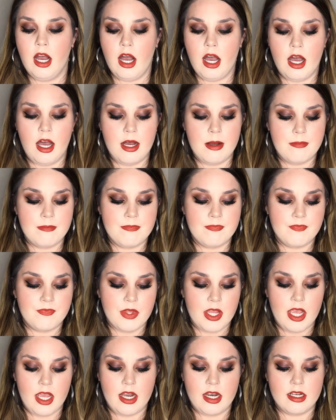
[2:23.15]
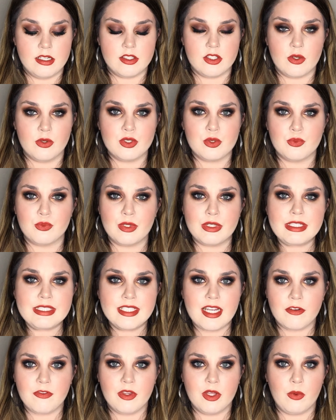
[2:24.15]
And so it's really
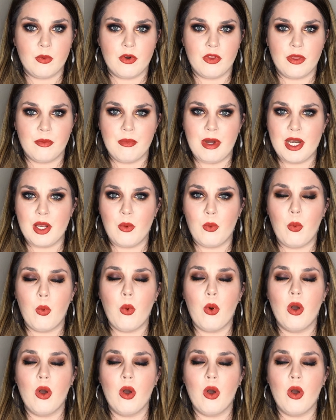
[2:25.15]
definitely worth the money.